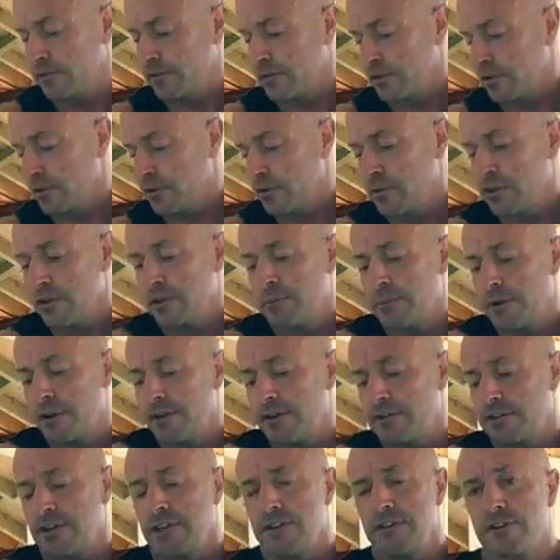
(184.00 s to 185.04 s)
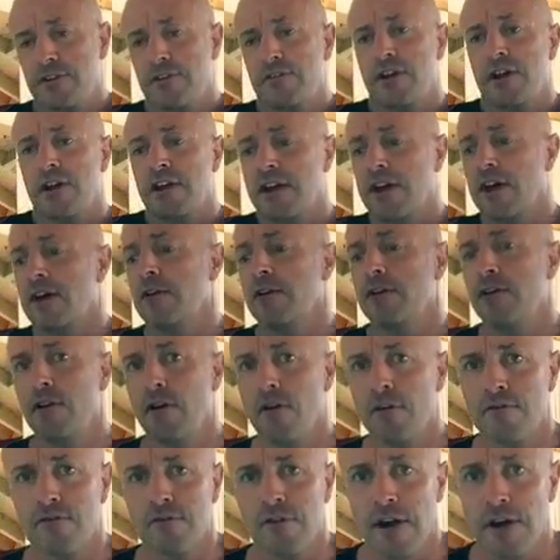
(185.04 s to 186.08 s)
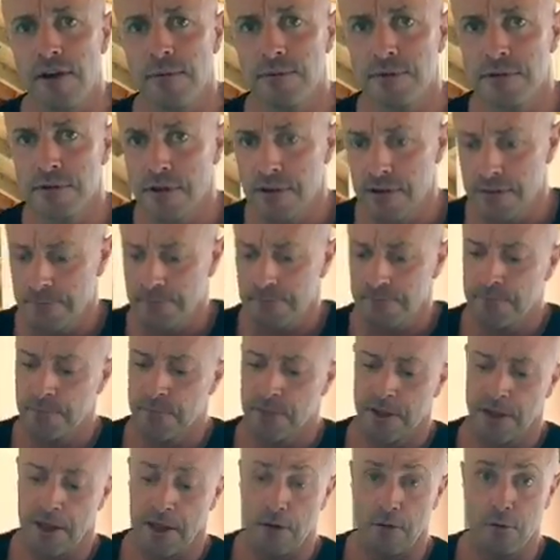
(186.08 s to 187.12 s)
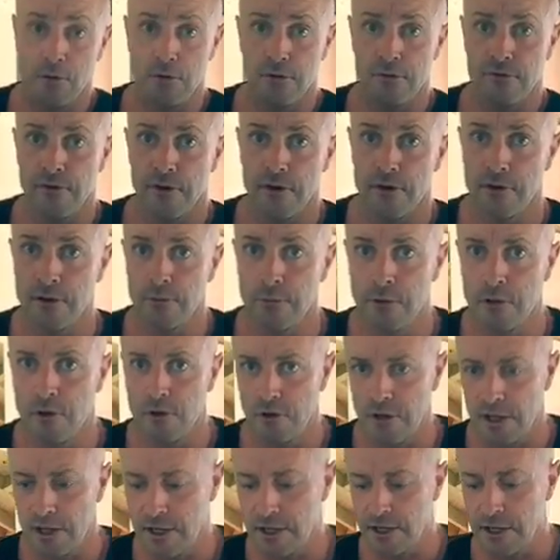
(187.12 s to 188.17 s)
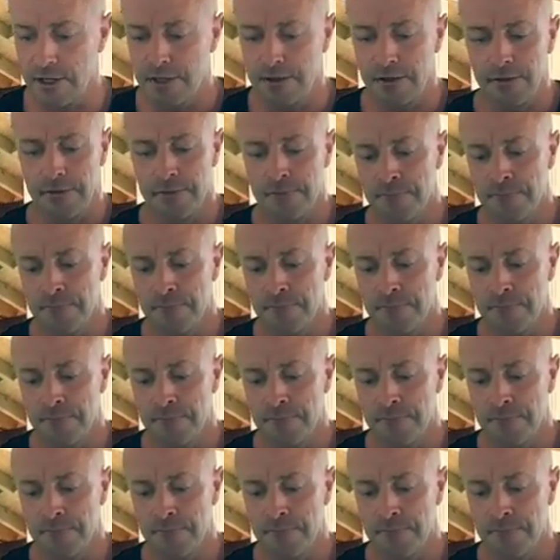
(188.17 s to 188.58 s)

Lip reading: you the ability to crank out a lot of reps, get all the volume you need in,